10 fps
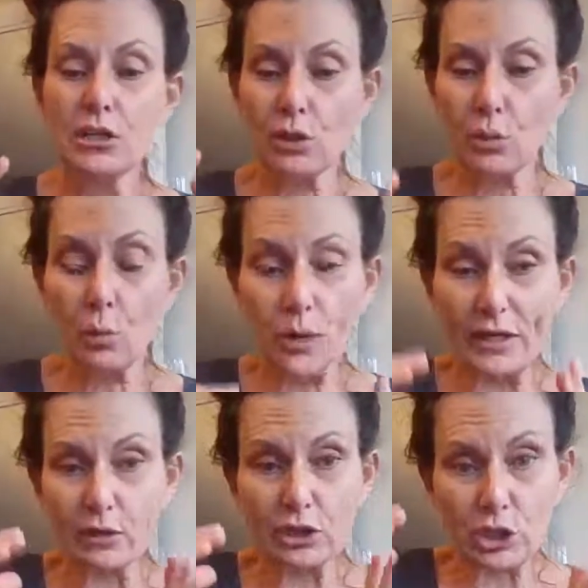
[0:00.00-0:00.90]
So
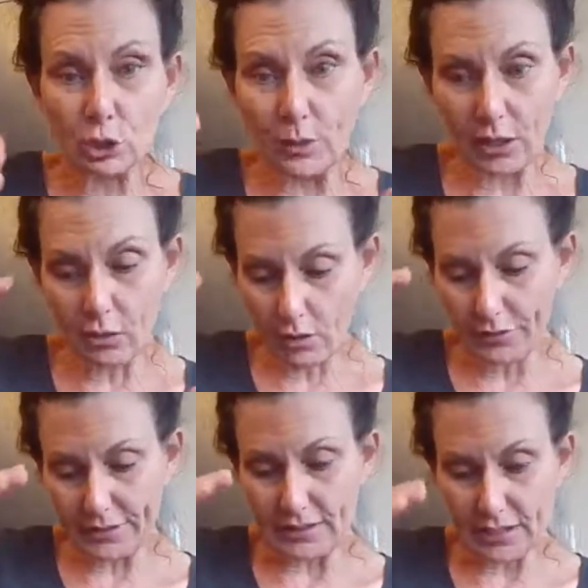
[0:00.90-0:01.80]
when you're doing all
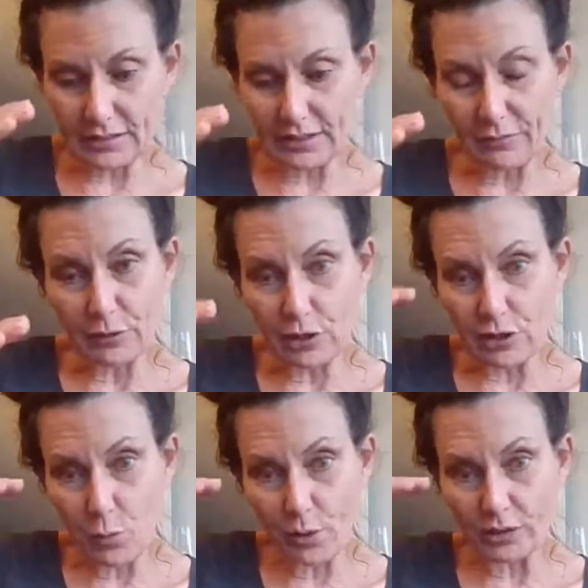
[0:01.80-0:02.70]
this kind of stuff, you
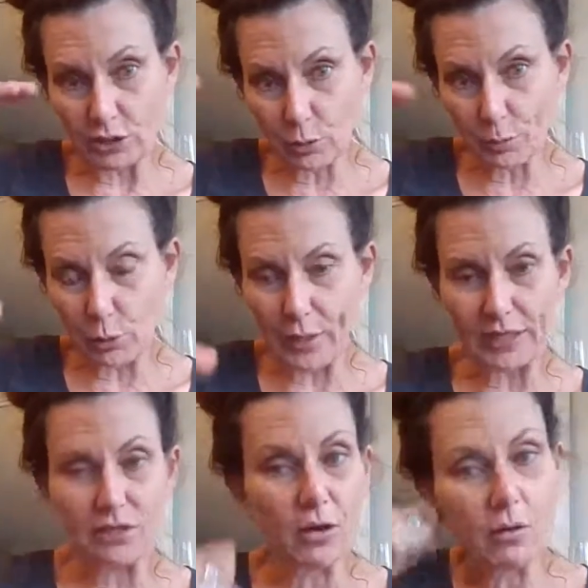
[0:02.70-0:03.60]
just want it super
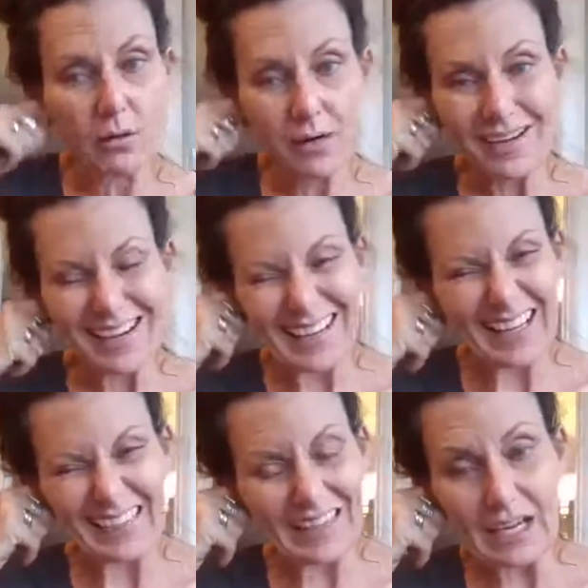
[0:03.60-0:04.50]
quick. So
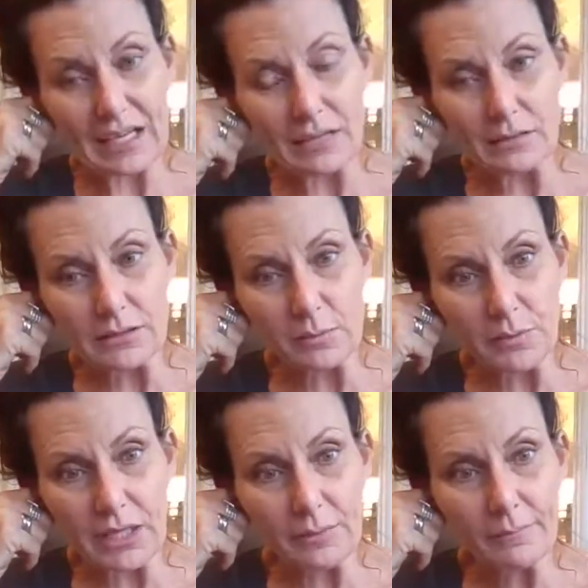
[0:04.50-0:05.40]
I think I hear
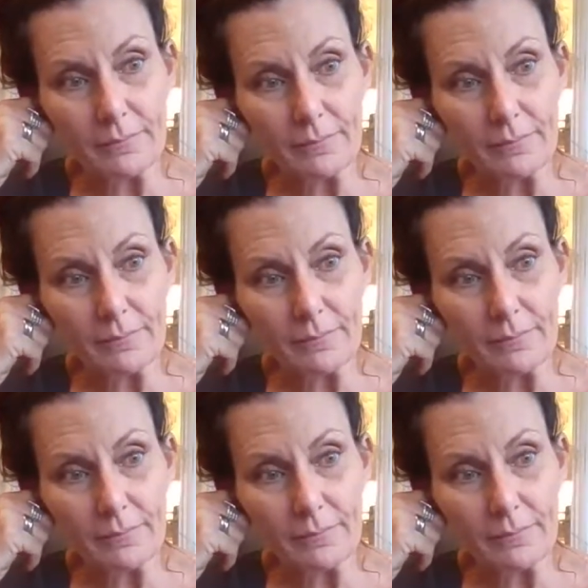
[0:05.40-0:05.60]
something.